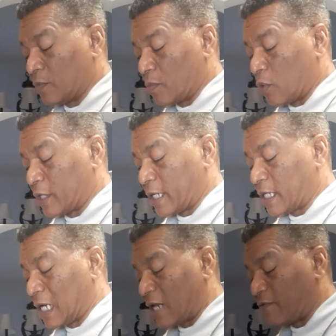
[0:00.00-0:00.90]
Boy, I
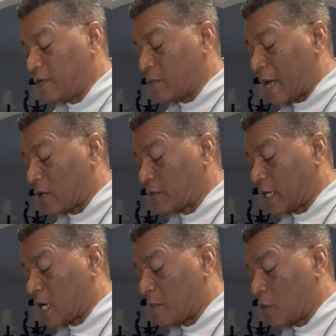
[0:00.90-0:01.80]
get a lot of feedback on
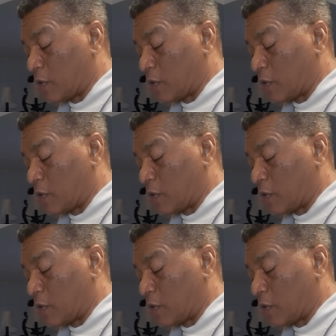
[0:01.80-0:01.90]
that gumbo,